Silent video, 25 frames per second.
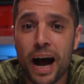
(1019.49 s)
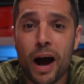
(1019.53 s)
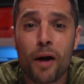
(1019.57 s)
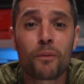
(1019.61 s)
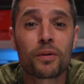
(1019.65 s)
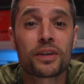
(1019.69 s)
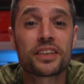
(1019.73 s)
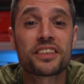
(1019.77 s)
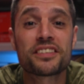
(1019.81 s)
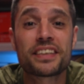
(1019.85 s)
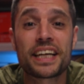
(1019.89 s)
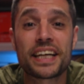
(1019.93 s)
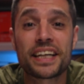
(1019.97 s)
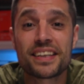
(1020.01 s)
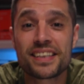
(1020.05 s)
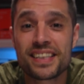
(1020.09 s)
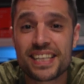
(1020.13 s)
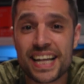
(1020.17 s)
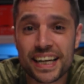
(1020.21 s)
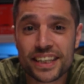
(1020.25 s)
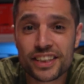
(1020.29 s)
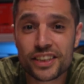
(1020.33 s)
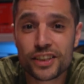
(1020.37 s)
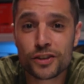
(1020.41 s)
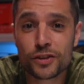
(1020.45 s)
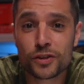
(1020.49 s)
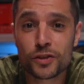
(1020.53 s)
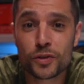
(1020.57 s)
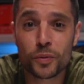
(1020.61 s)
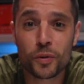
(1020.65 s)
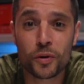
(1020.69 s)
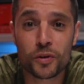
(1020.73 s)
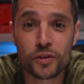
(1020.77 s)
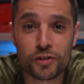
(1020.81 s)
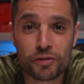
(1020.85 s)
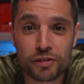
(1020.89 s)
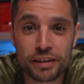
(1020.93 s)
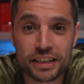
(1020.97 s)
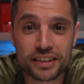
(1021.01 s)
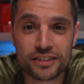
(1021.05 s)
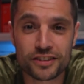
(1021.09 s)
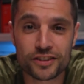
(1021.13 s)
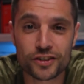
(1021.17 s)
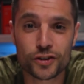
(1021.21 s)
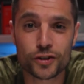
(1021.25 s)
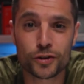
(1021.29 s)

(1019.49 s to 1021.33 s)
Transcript: I want to say thank you to all the recent